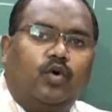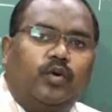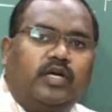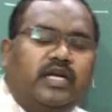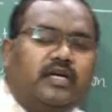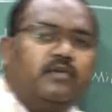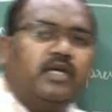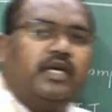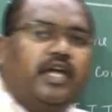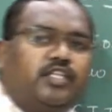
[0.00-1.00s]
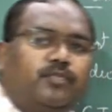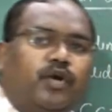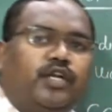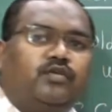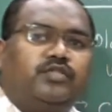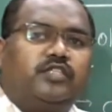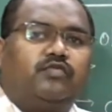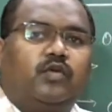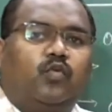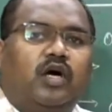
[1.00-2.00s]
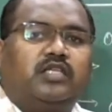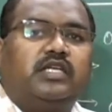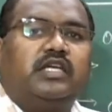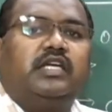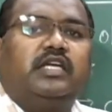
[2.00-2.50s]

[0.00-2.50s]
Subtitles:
overcome H.261 was,